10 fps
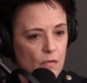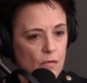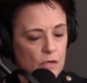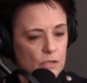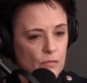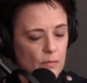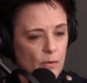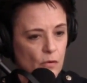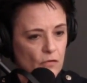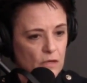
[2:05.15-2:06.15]
or do we
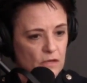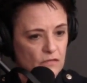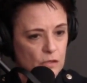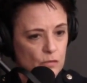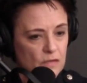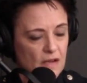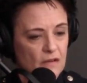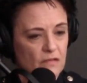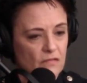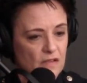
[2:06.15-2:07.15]
pull individuals
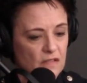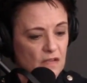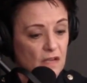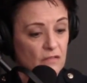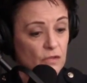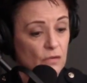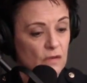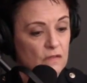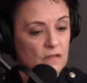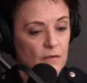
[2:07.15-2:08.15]
out of investigative
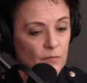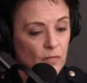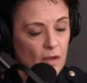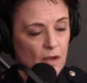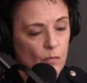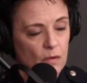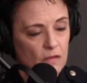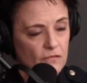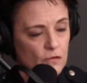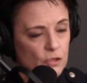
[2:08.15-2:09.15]
units? LMPD
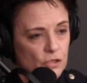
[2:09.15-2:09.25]
Chief Erika